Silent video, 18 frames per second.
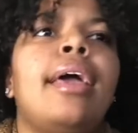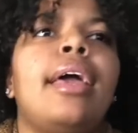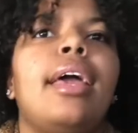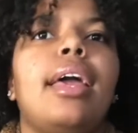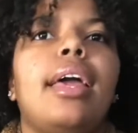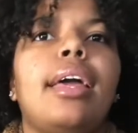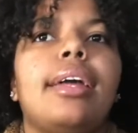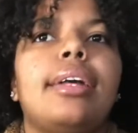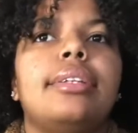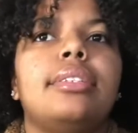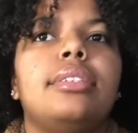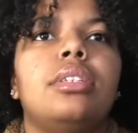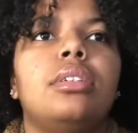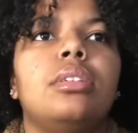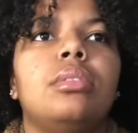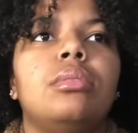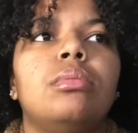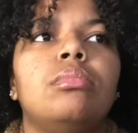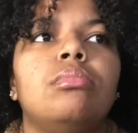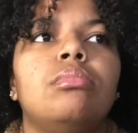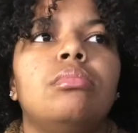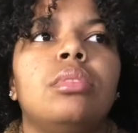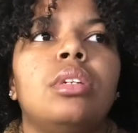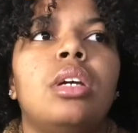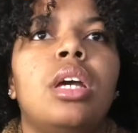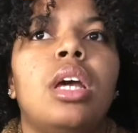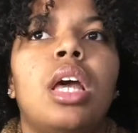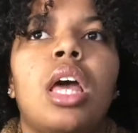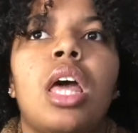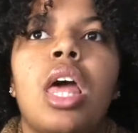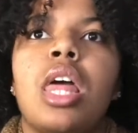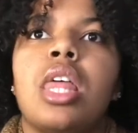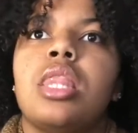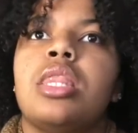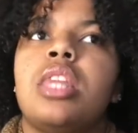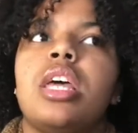and
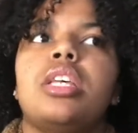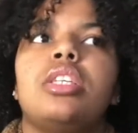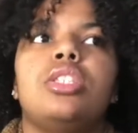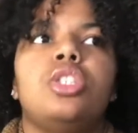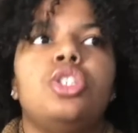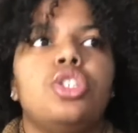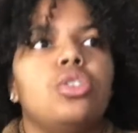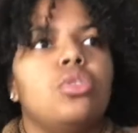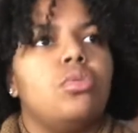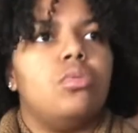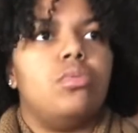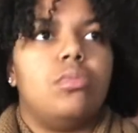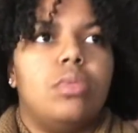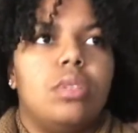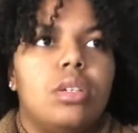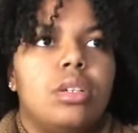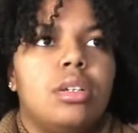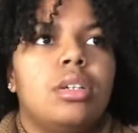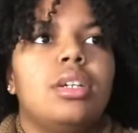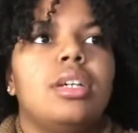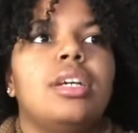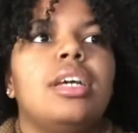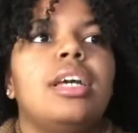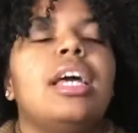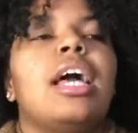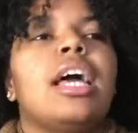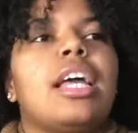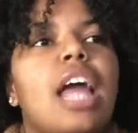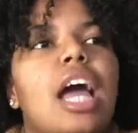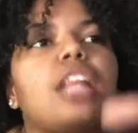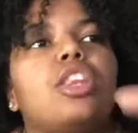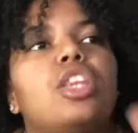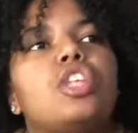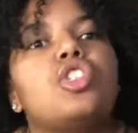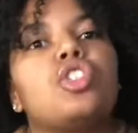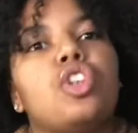this dude
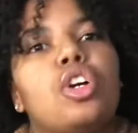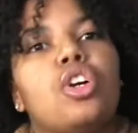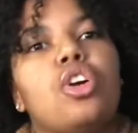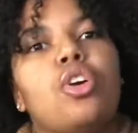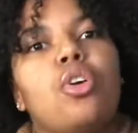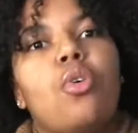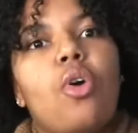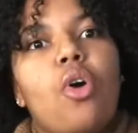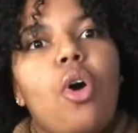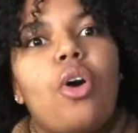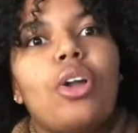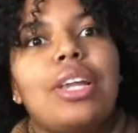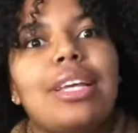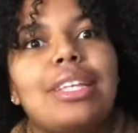got this girl on